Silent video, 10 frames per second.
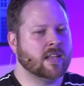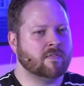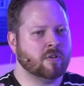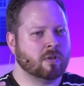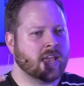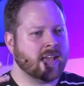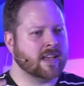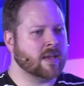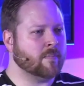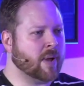
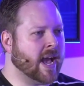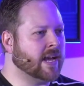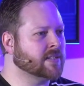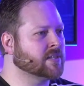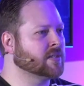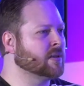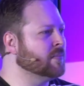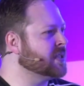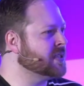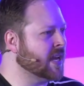can't get past
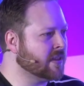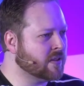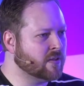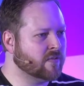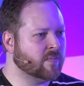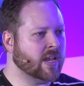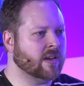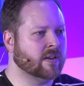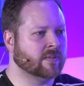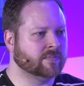some mistake that you've
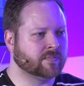made,